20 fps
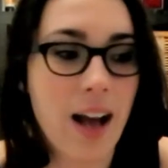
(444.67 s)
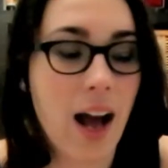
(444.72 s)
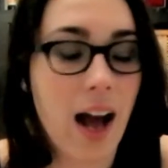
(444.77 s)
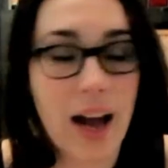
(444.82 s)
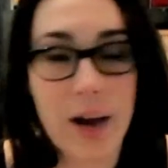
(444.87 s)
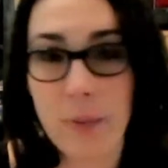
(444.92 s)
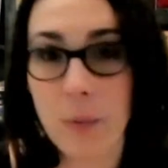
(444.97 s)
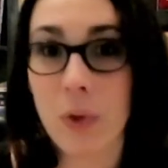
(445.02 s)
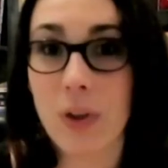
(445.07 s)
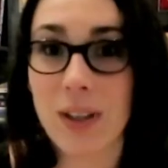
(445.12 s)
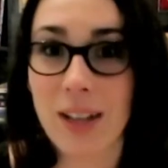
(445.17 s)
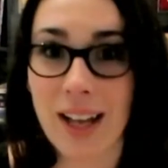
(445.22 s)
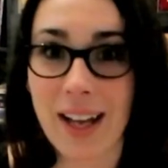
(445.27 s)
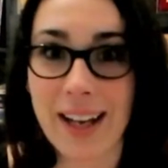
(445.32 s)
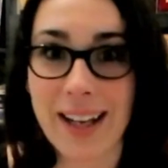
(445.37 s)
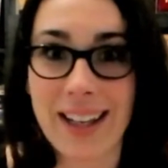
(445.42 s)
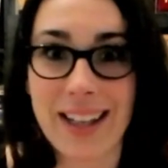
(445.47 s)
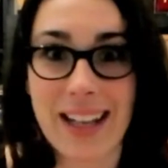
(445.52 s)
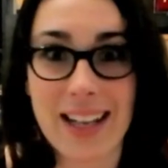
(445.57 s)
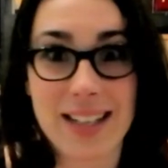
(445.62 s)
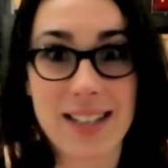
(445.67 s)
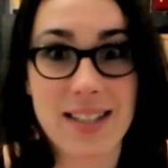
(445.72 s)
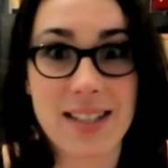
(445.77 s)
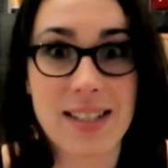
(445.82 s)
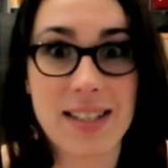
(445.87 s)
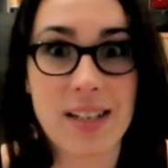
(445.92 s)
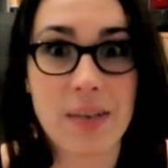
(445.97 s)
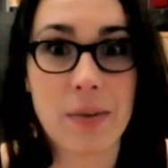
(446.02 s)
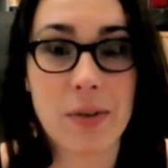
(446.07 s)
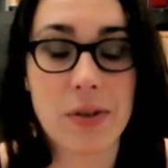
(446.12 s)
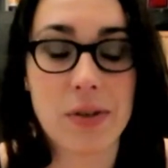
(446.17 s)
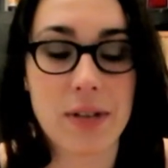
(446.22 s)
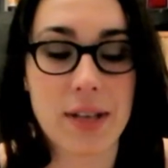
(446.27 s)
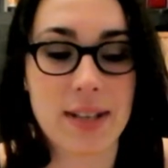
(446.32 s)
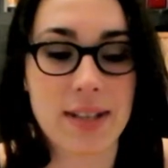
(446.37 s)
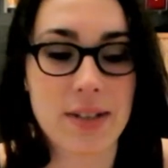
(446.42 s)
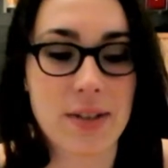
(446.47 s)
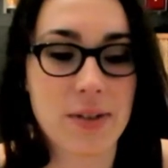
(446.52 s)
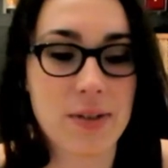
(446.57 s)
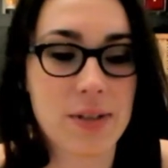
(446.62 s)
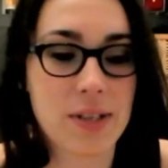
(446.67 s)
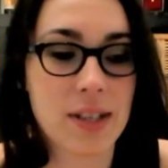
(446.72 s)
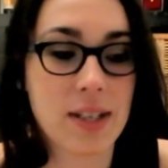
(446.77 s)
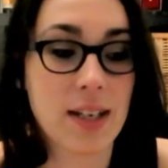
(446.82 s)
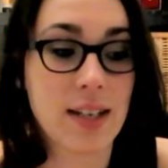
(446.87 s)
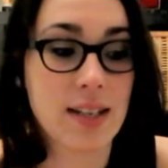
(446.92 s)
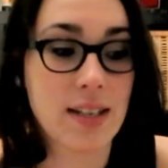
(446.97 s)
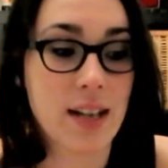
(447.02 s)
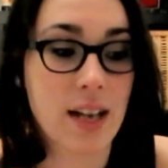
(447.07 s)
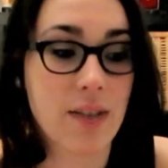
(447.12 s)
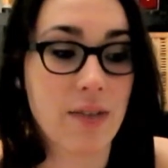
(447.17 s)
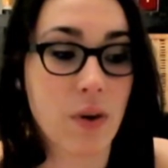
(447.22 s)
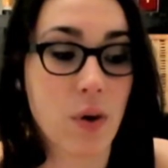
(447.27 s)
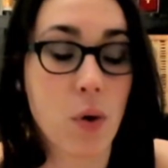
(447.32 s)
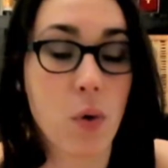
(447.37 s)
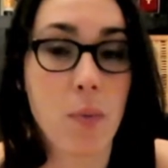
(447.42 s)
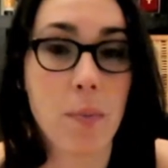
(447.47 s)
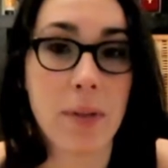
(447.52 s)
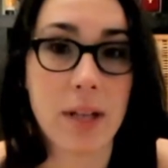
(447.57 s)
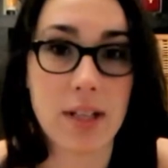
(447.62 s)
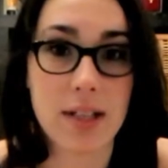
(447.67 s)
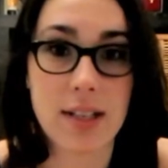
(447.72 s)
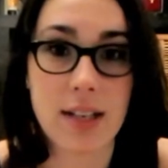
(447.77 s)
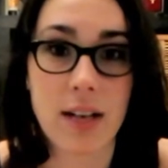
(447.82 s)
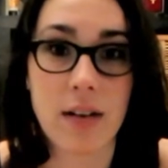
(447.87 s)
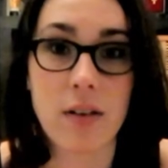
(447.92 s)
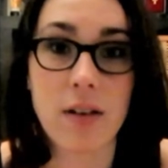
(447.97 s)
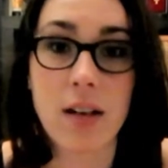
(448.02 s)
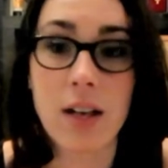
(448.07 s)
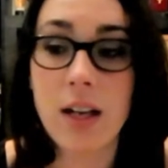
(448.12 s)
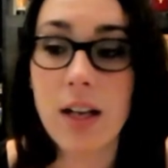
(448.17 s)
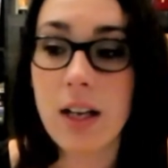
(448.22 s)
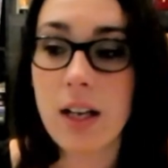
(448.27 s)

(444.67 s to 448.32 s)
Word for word: I won't lie, last December 2013 I did have a whole meltdown